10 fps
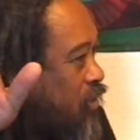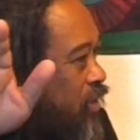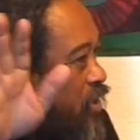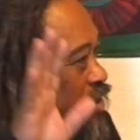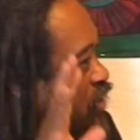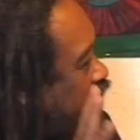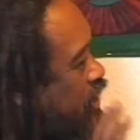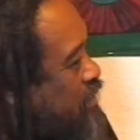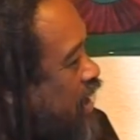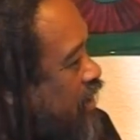We're just
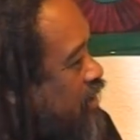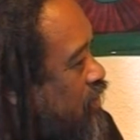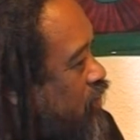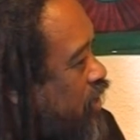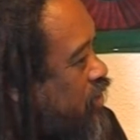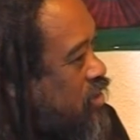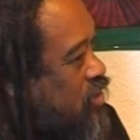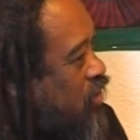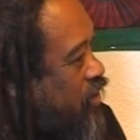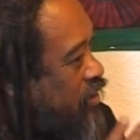looking back. We're
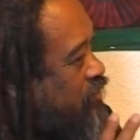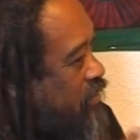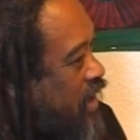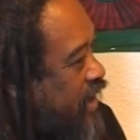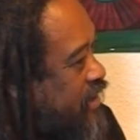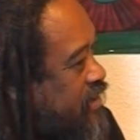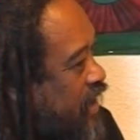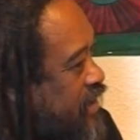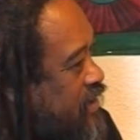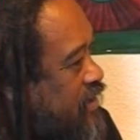just talking from
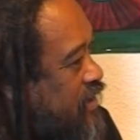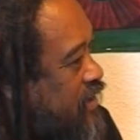hindsight.